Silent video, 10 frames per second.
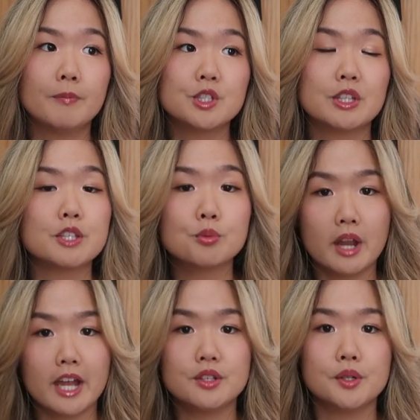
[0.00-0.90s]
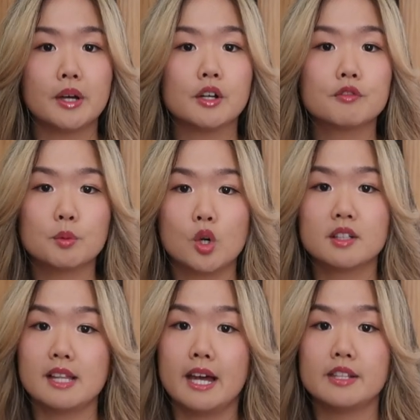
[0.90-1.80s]
So that's what I do. I go from
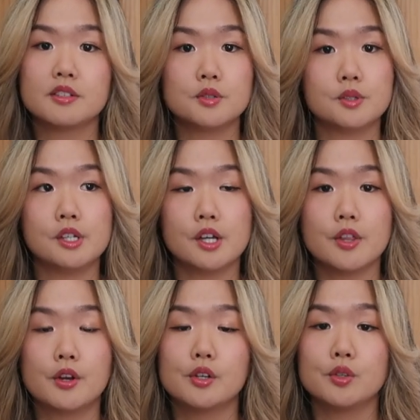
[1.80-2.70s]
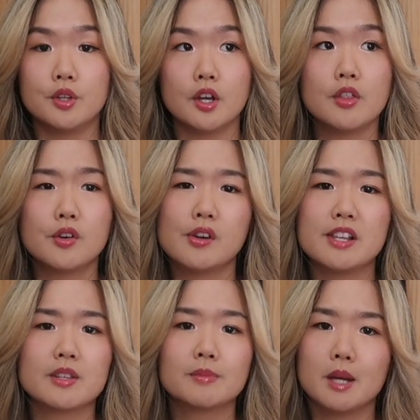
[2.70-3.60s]
one client to the other to the other,
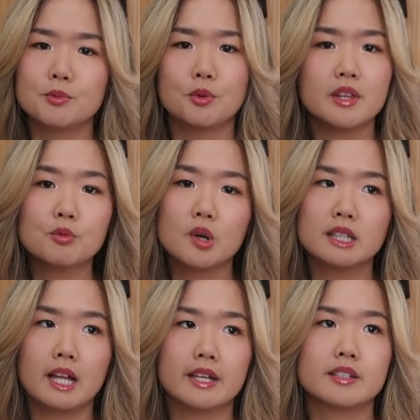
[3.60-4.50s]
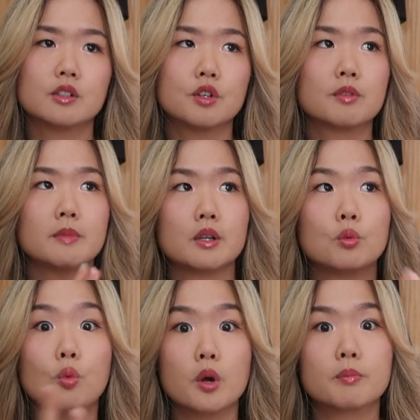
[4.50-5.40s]
and sometimes within one client, I'll go from like
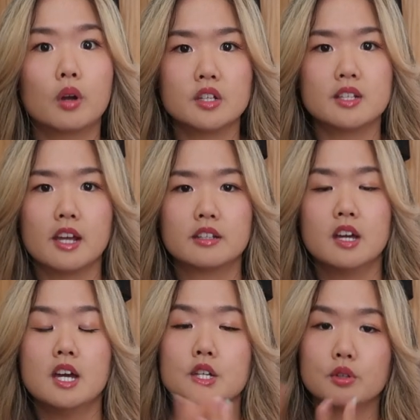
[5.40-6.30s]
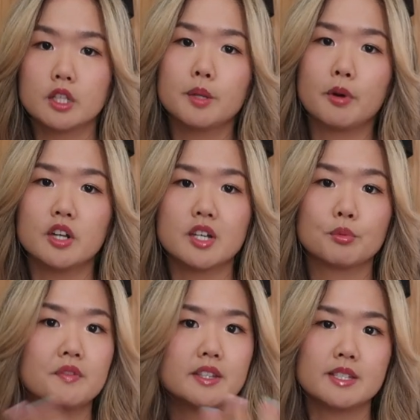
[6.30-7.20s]
one project to another
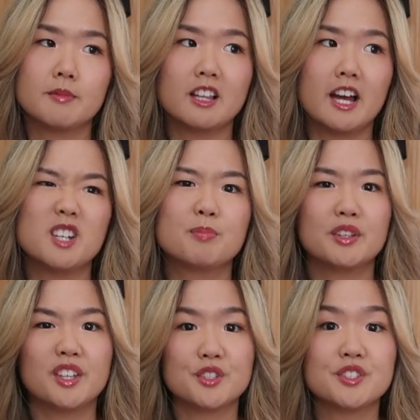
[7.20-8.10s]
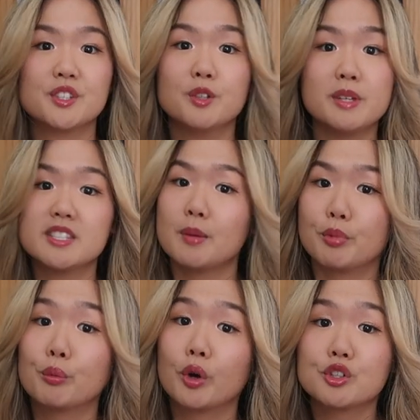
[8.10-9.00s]
project within the same client, but they'll still be
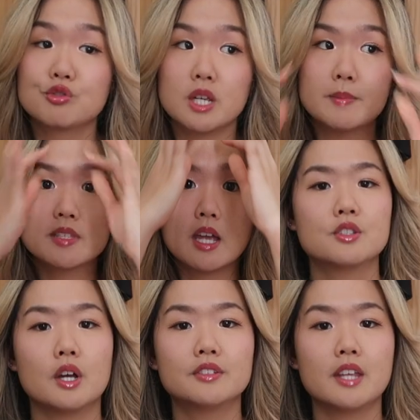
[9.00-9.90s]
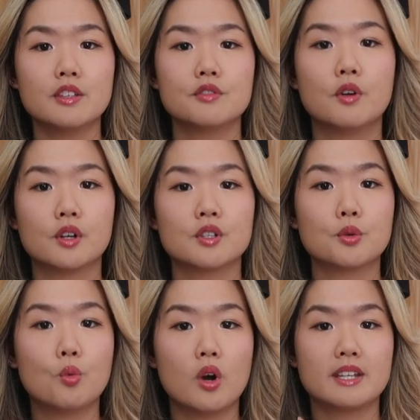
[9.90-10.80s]
separate work streams. So I'll tend to focus
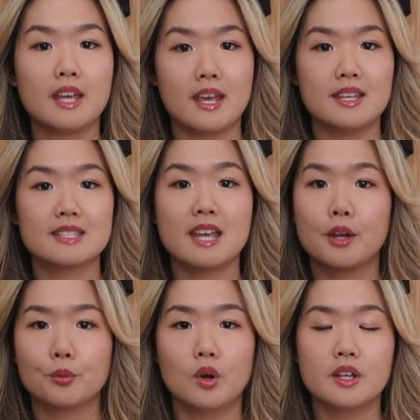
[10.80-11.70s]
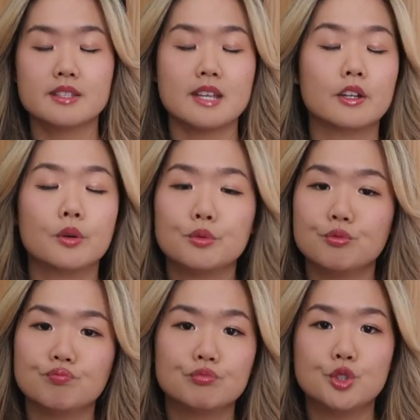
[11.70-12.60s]
on one case at once. I don't
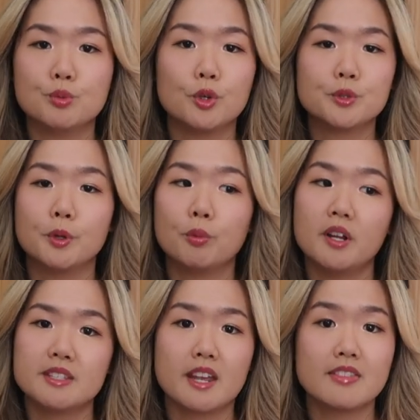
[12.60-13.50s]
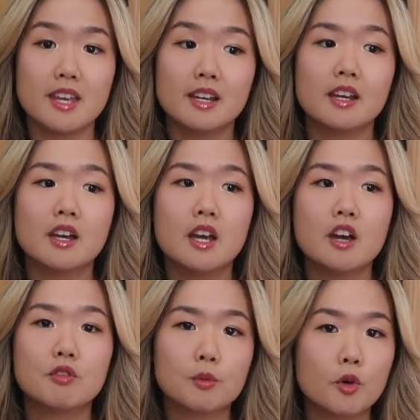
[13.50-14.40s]
do multiple ones, and I think
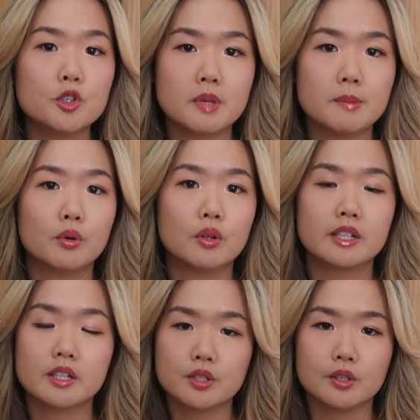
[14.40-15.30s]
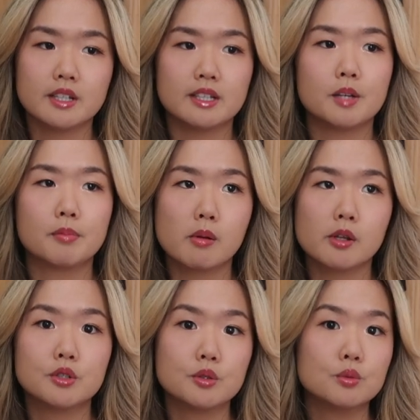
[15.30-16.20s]
for most people in consulting, they
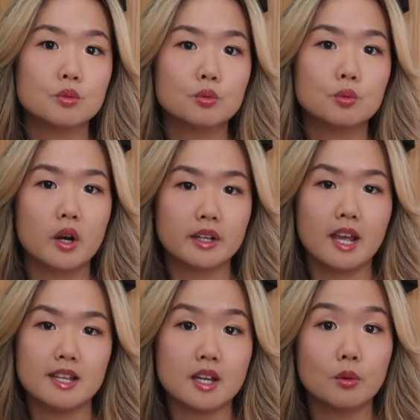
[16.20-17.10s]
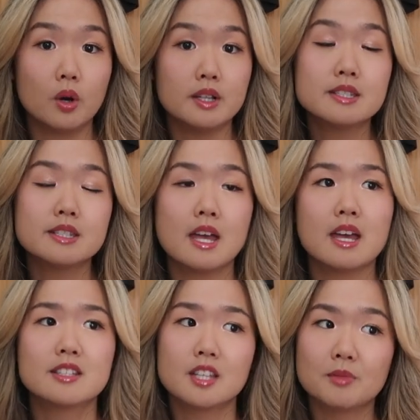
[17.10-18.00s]
probably do one case at once.
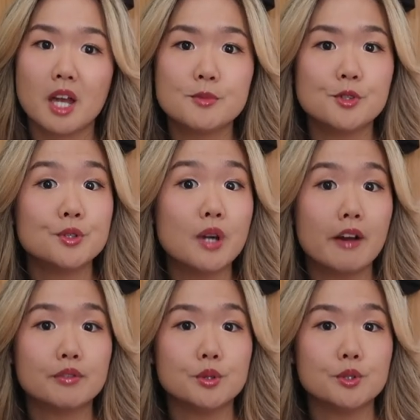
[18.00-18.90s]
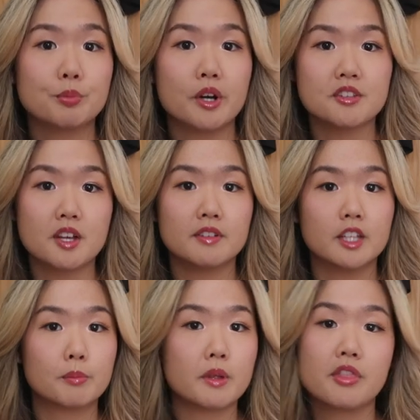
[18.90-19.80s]
Sometimes you do have to spread yourself a
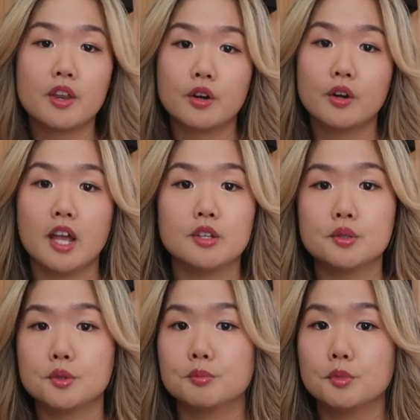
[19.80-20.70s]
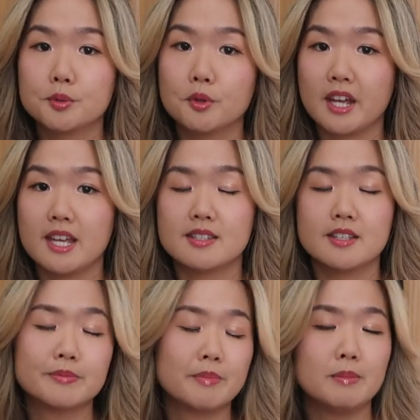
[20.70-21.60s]
little bit thinner and do multiple
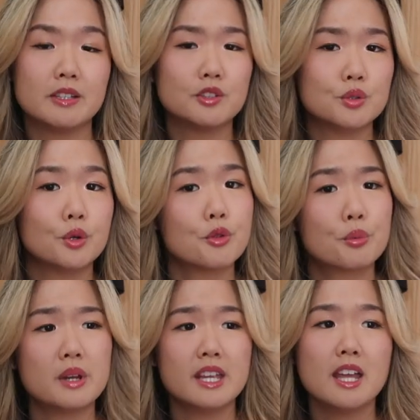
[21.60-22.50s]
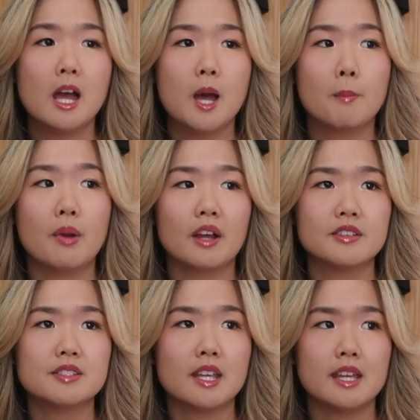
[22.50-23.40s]
cases, maybe two or three, but
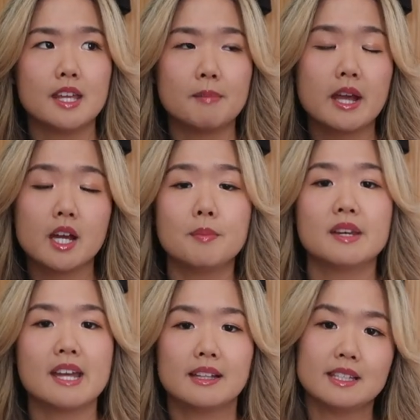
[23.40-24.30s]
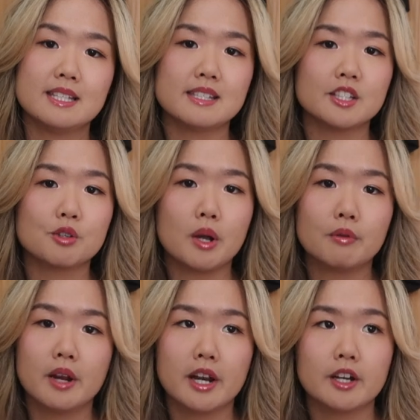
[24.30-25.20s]
I'd say in my company at least, that's
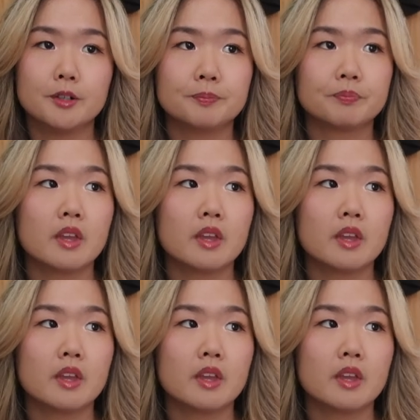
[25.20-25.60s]
quite rare,